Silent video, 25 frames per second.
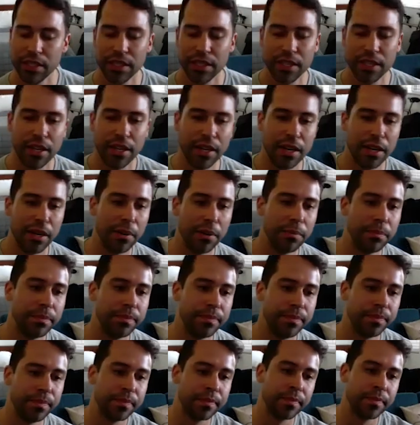
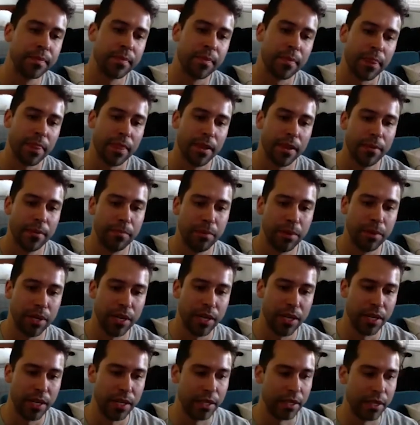
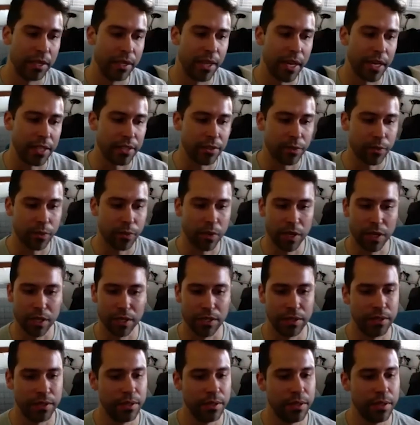But that's
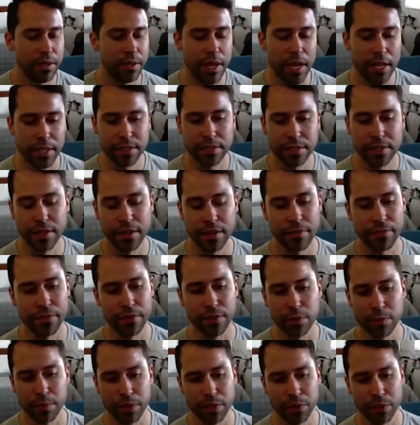the
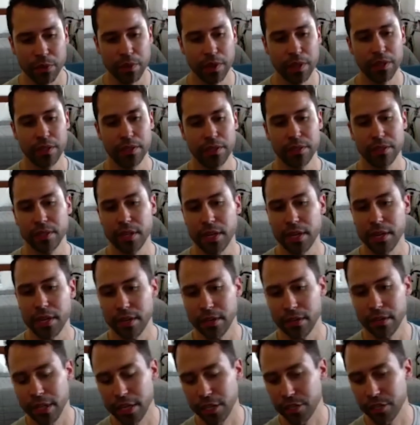difference between getting
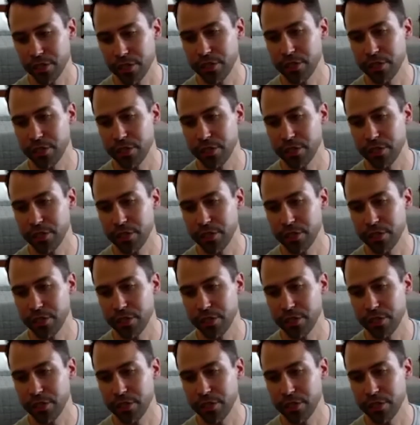like